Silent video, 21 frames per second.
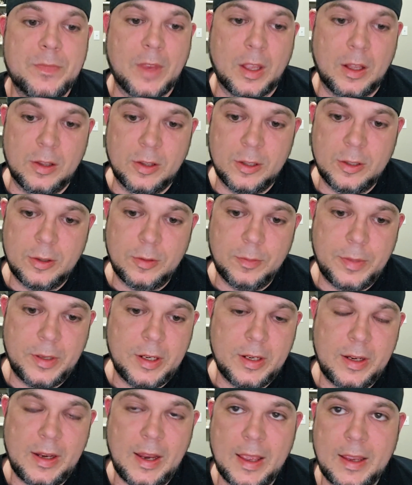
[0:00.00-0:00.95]
a little
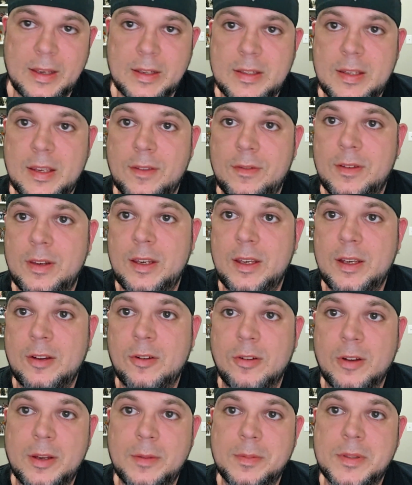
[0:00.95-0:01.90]
bit of negativity
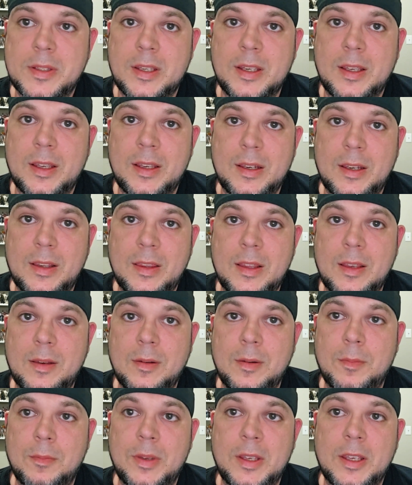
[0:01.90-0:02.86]
creeps in and then
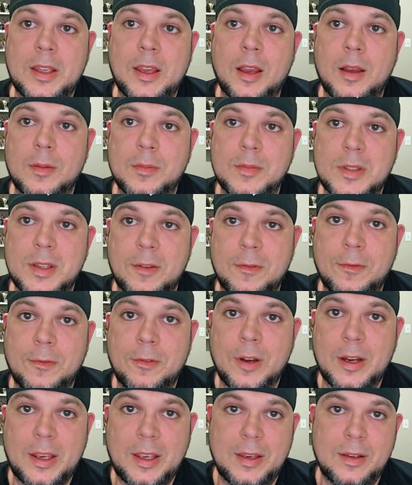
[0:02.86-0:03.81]
it becomes a
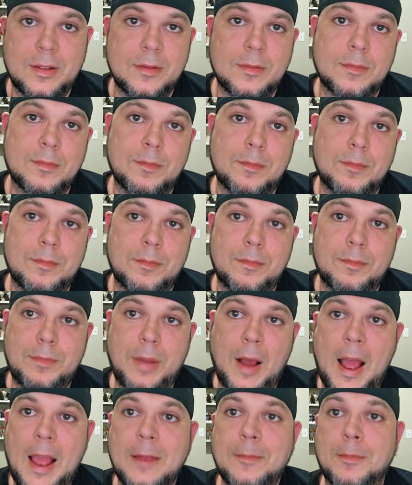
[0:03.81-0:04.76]
freaking
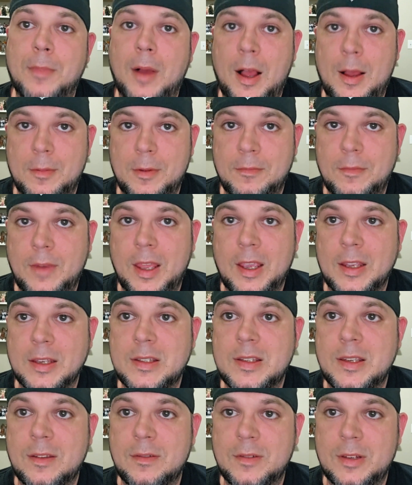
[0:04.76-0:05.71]
pipe bomb of
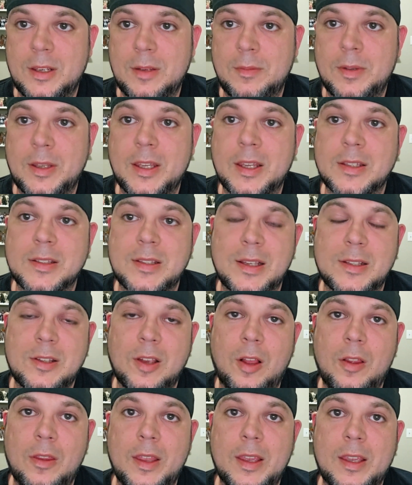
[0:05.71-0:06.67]
negativity, because that's
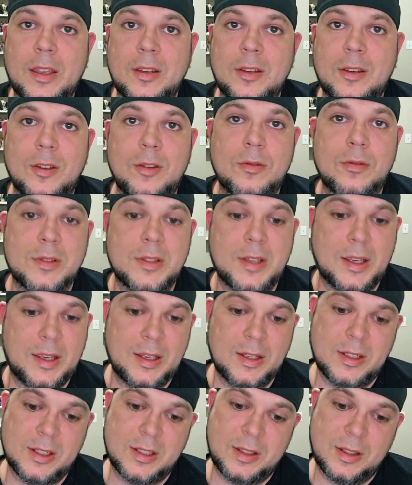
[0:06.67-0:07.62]
all they can do, is they
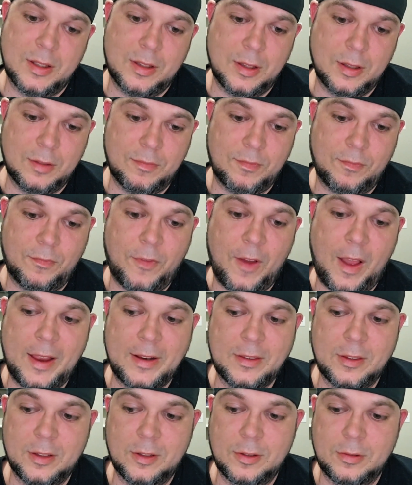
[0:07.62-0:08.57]
can just
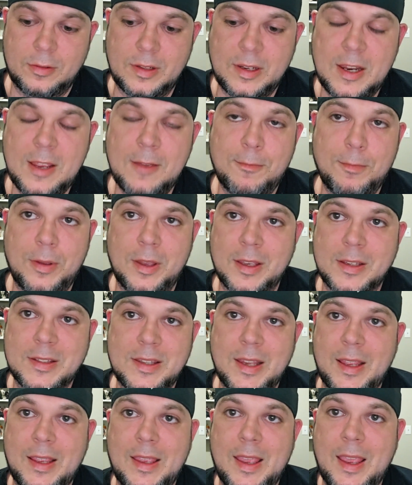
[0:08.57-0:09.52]
find little nitpicks.
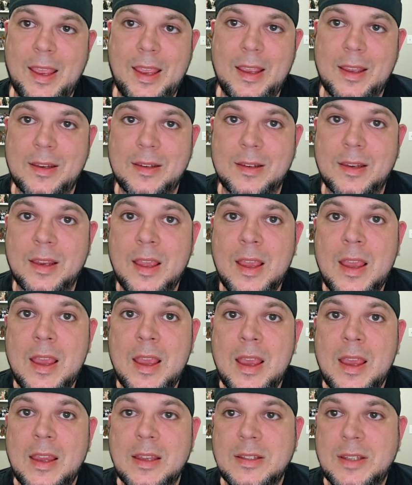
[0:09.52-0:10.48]
They can't
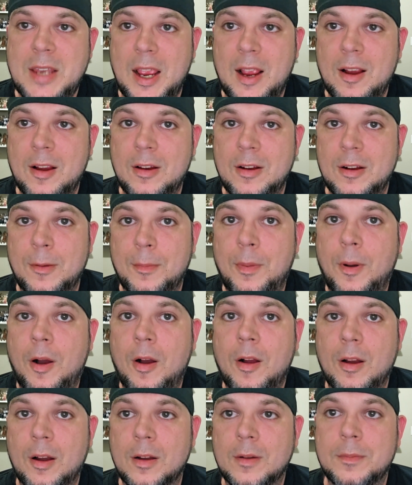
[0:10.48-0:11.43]
tear it
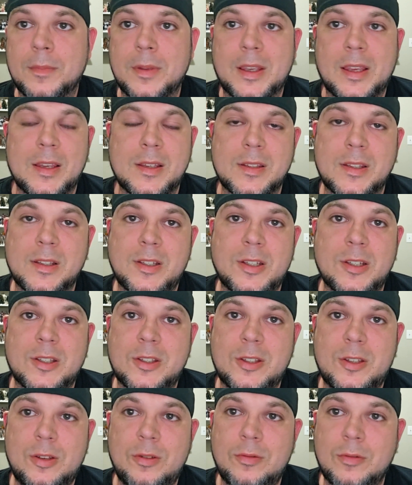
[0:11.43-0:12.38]
apart because it's
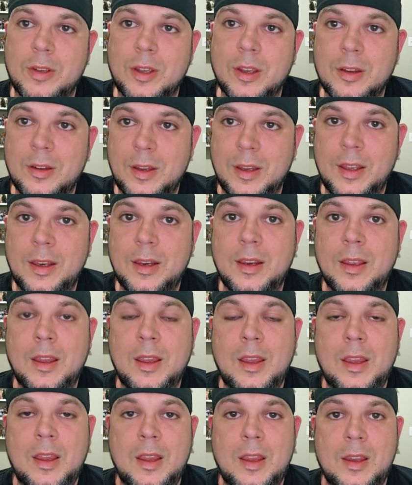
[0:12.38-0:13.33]
just too good.
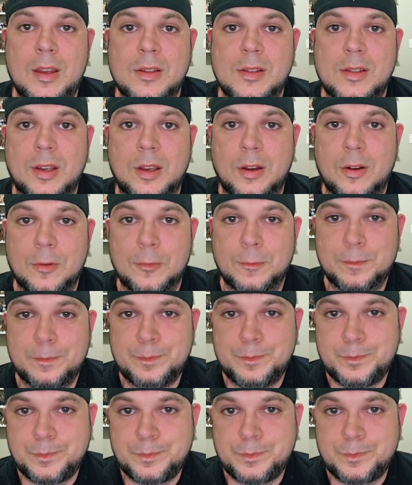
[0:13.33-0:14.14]
So